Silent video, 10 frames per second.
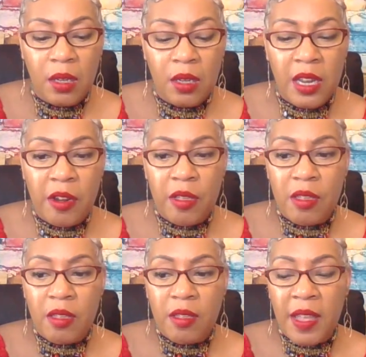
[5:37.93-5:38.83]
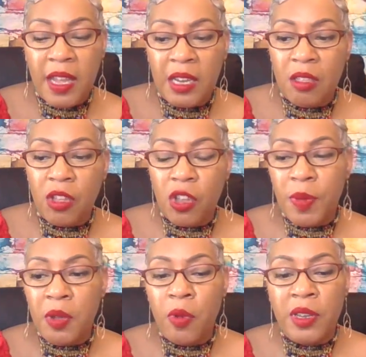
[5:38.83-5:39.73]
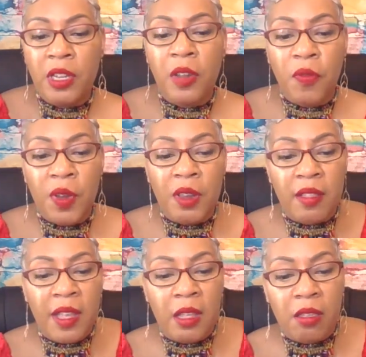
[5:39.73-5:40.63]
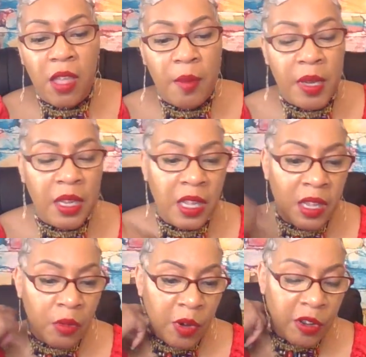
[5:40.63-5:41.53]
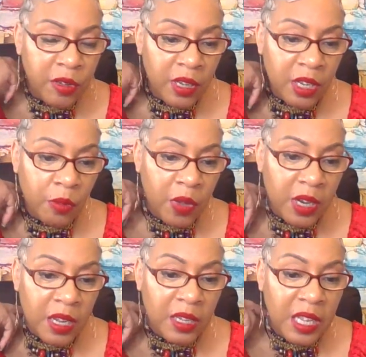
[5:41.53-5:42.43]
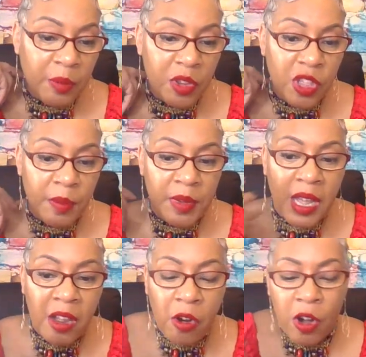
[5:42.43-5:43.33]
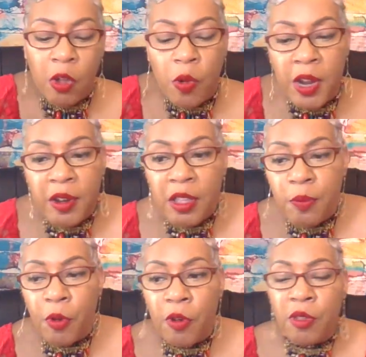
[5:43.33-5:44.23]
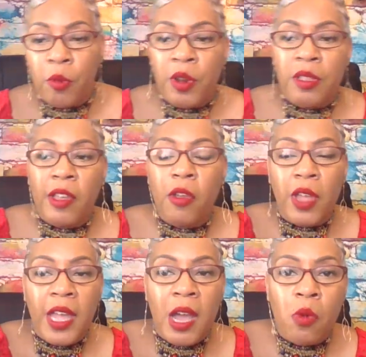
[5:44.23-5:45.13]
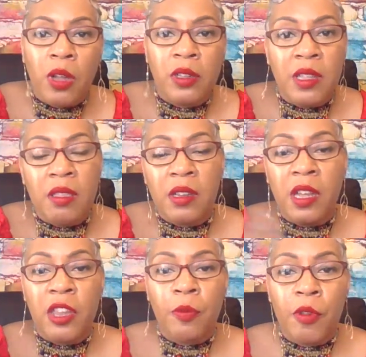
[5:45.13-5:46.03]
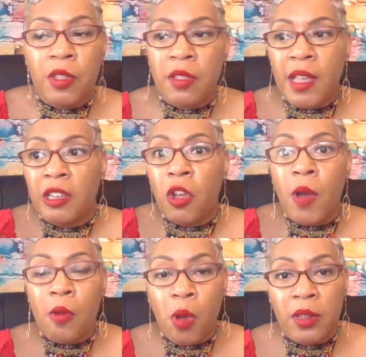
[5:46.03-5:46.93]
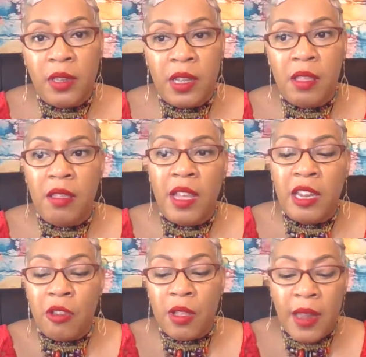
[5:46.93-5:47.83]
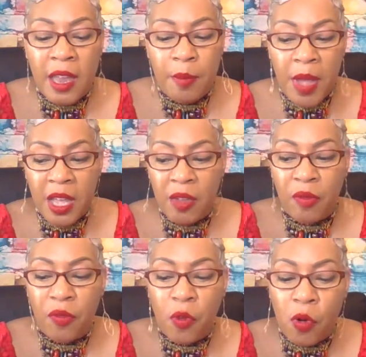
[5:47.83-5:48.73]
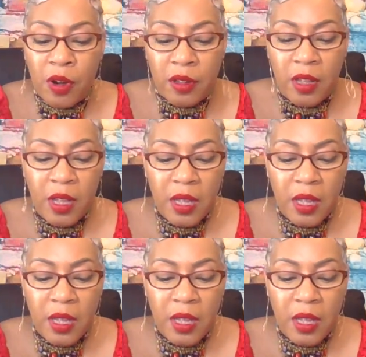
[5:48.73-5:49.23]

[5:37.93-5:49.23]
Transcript: there's this thing, and this could be where the defense thing is coming in, where you're dealing with a Libra, Gemini, or Aquarius person, where it's like, okay, I want this, and the other person is like, no, I want this, and there's a lot of back and forth.